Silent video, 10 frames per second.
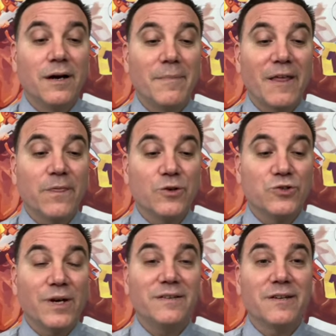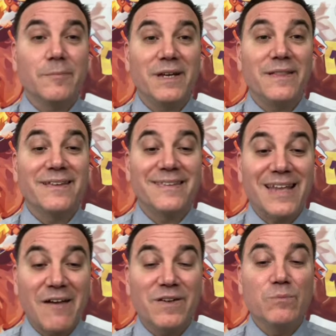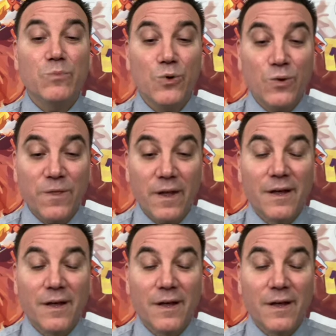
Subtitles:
My third choice is going to be the 7 Muth